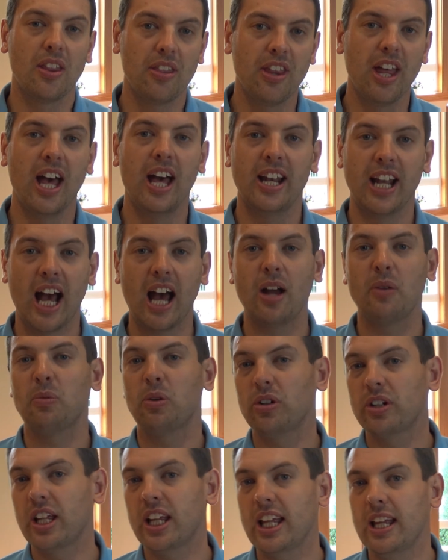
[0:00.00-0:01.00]
Then I
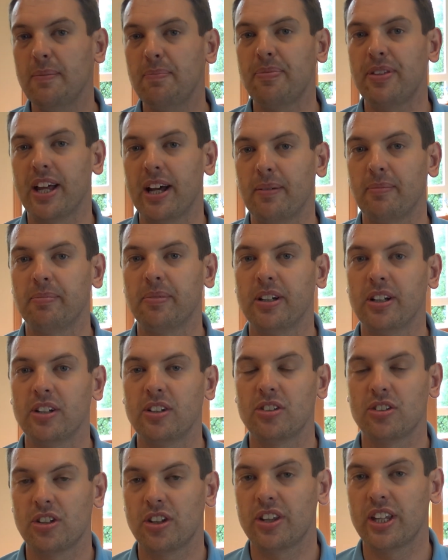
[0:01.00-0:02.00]
will keep them
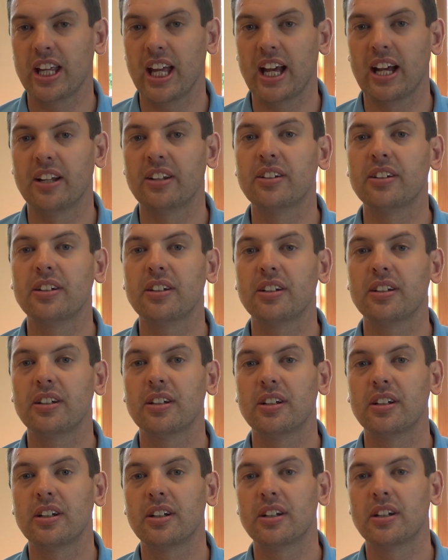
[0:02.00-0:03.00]
to the end.
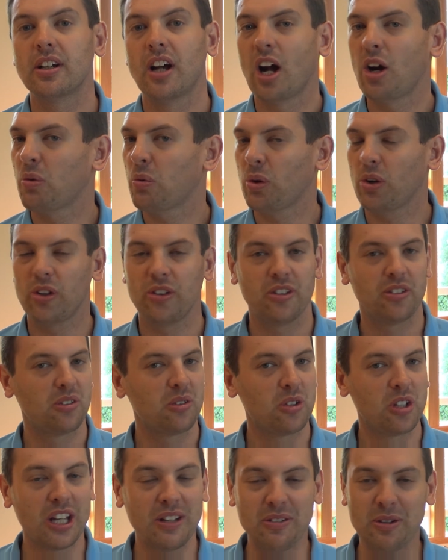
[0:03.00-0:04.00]
Our world is
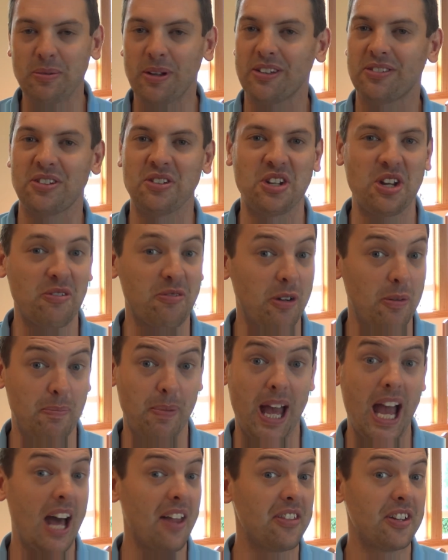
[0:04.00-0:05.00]
giving us a different
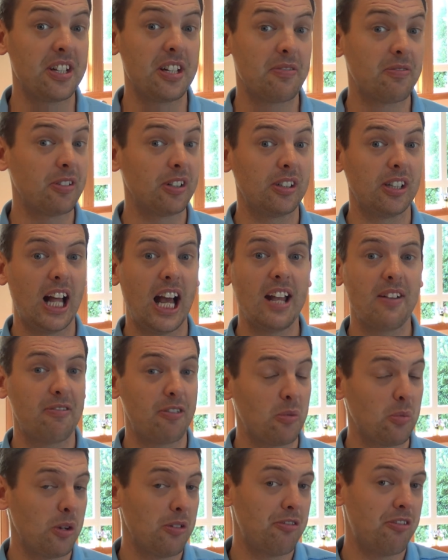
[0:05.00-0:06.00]
path, a different life,
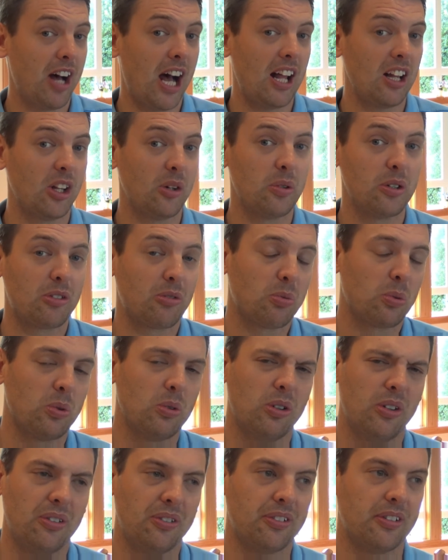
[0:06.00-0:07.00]
and we follow its
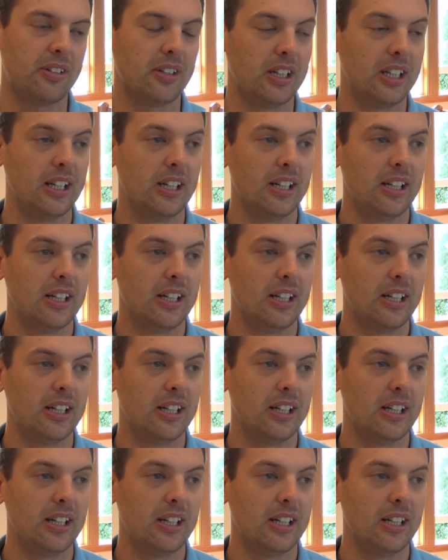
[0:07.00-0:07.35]
rules, and